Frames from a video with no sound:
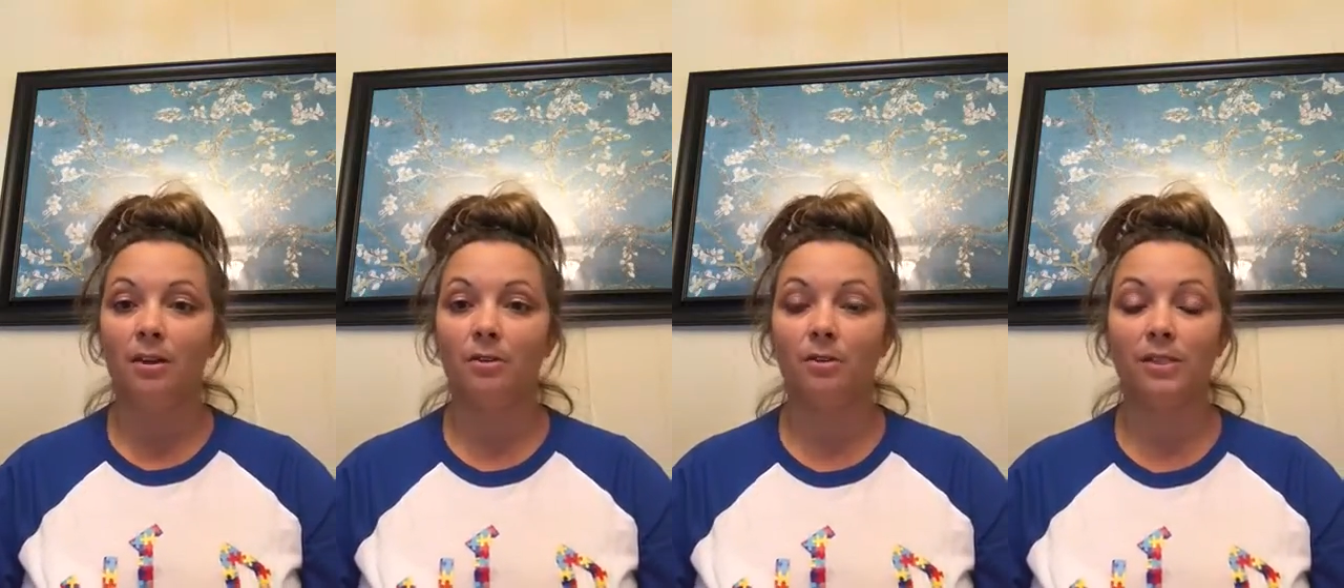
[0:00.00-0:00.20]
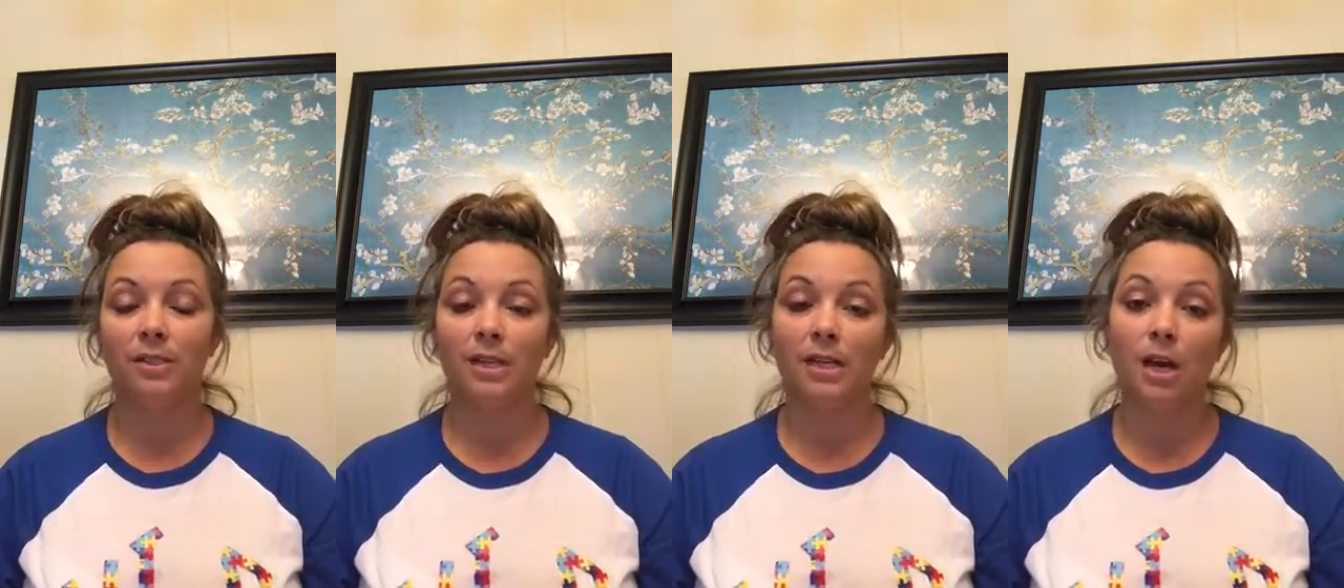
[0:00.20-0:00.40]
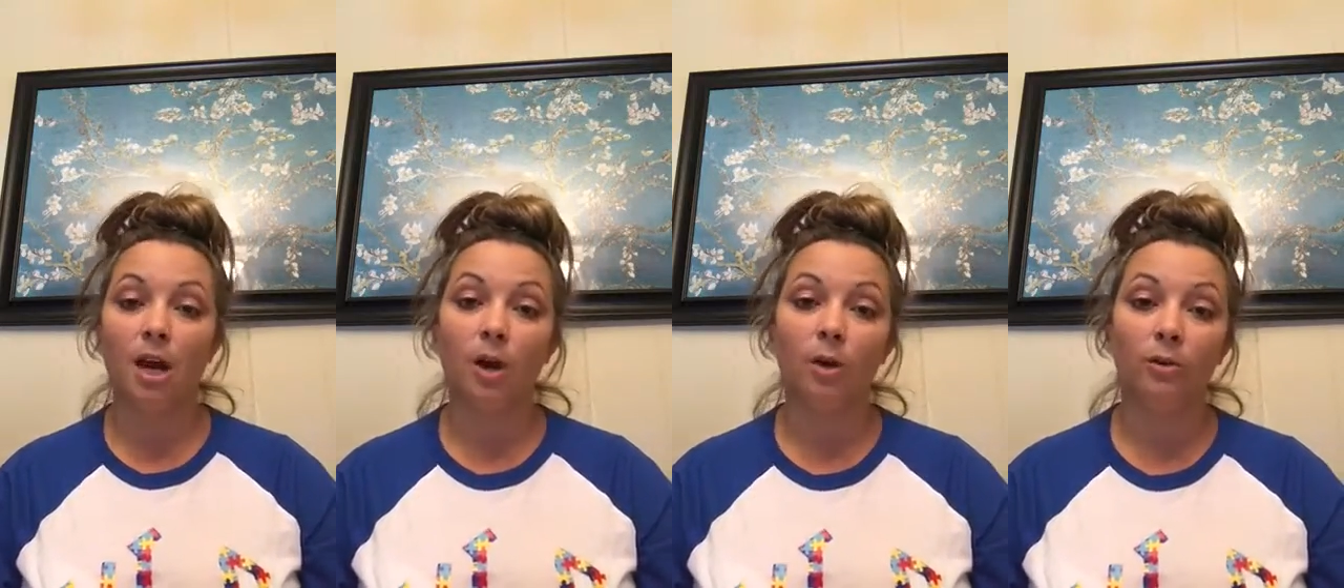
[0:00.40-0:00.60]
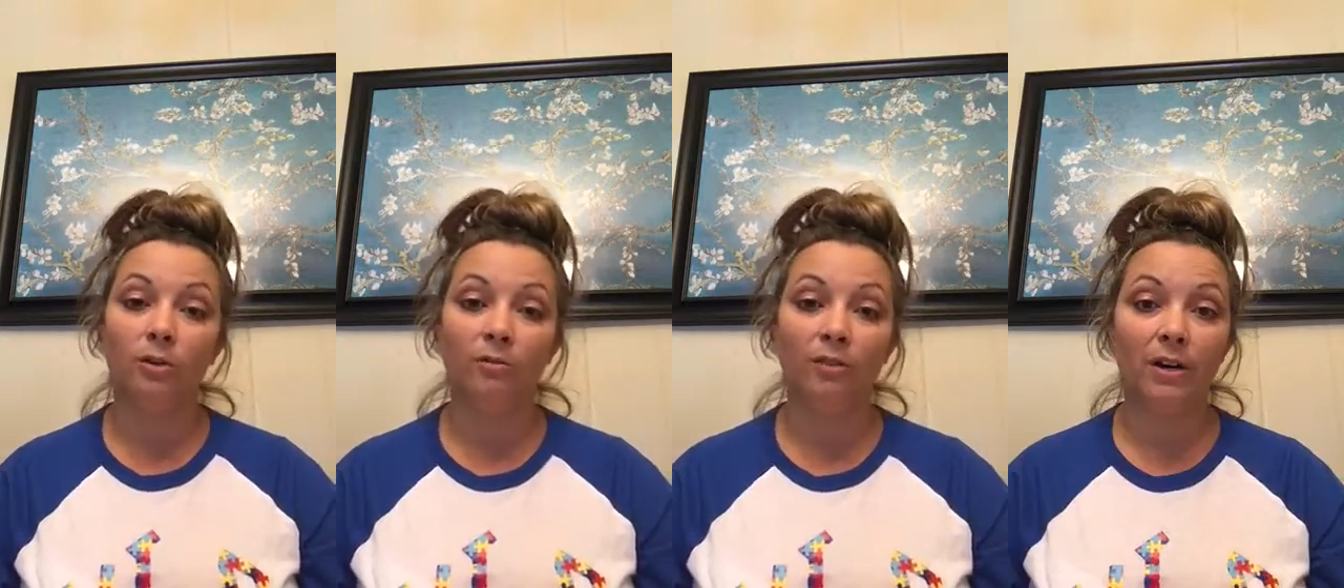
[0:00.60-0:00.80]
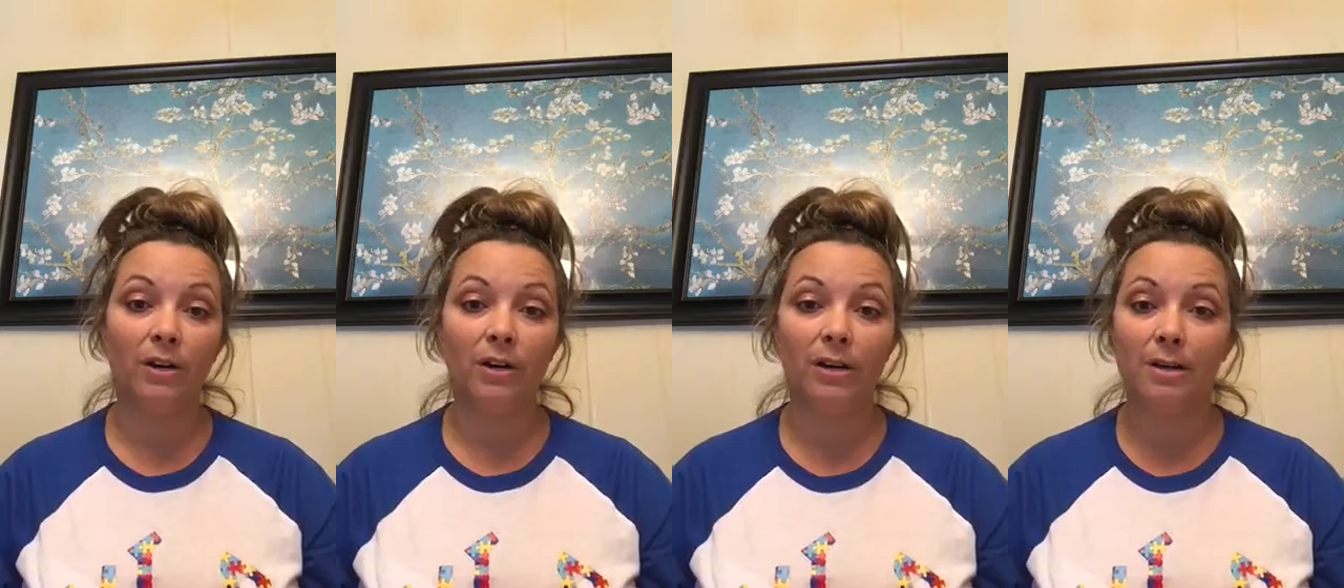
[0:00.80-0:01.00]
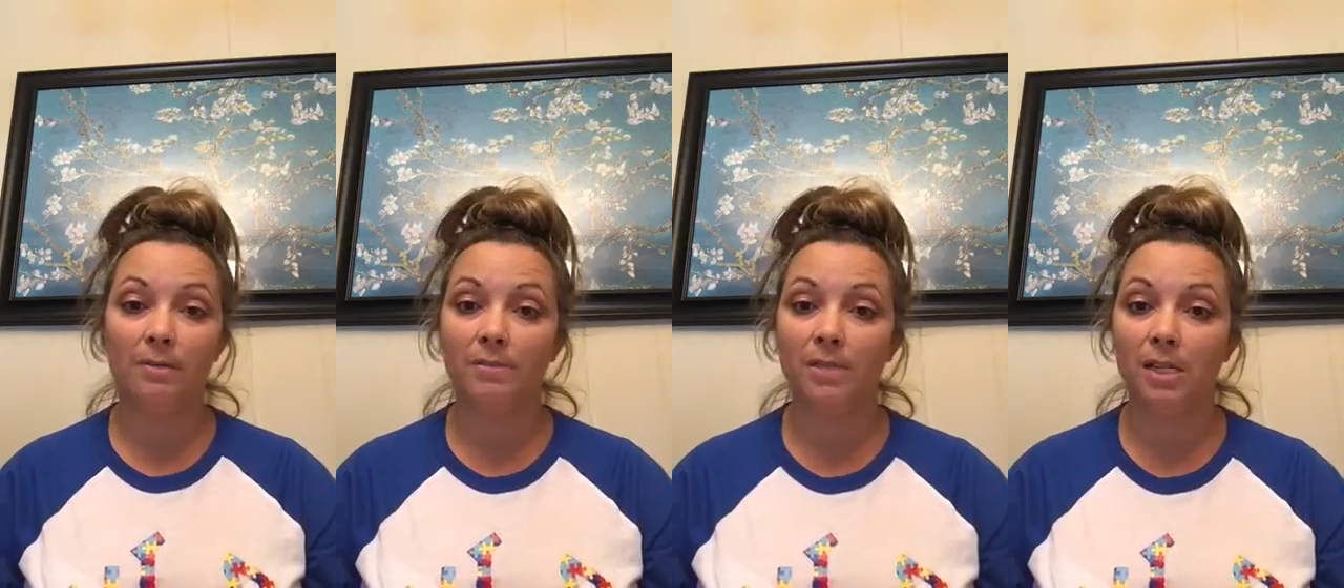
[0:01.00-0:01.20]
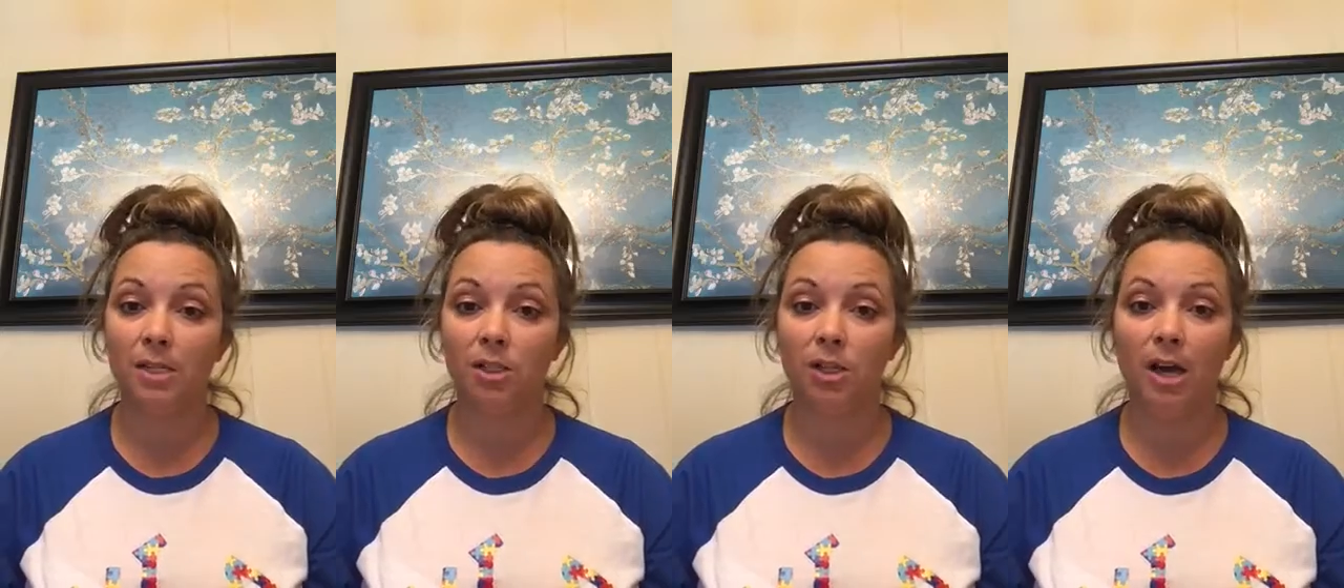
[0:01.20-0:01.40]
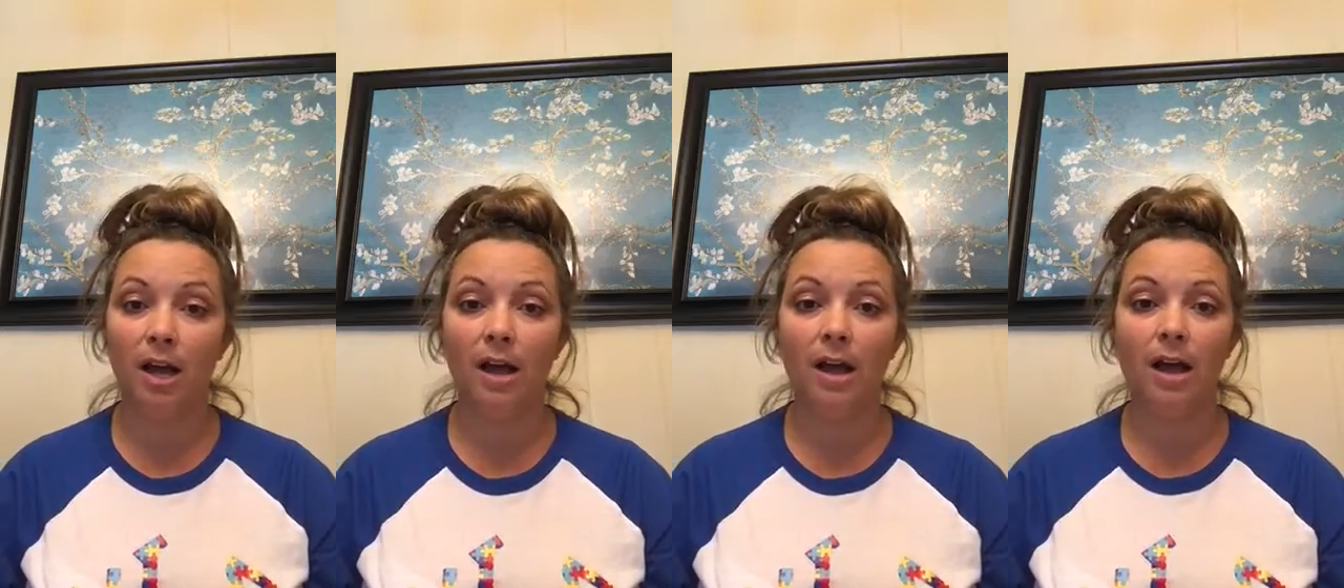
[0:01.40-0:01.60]
sit and hold a very upset
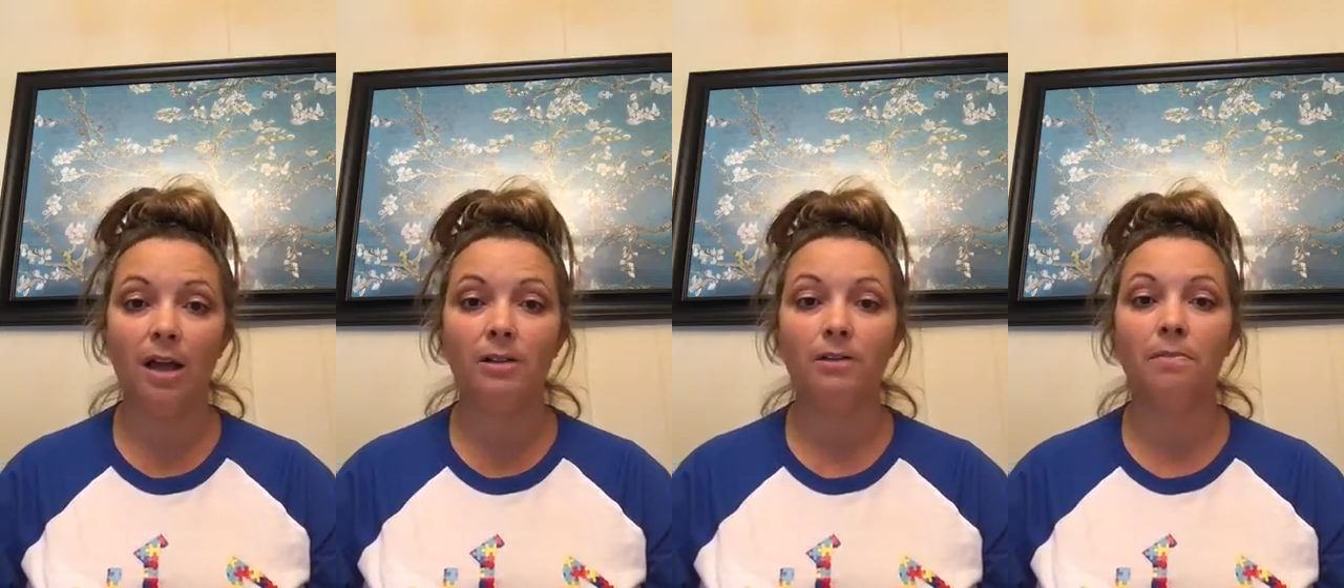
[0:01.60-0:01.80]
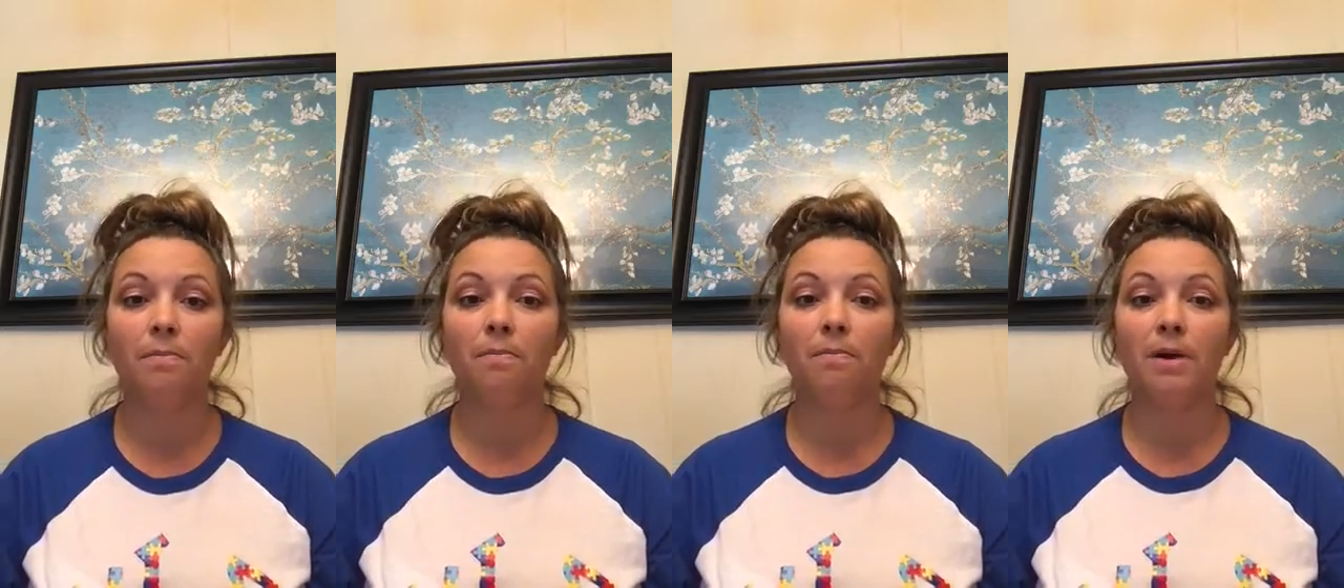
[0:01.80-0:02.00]
child,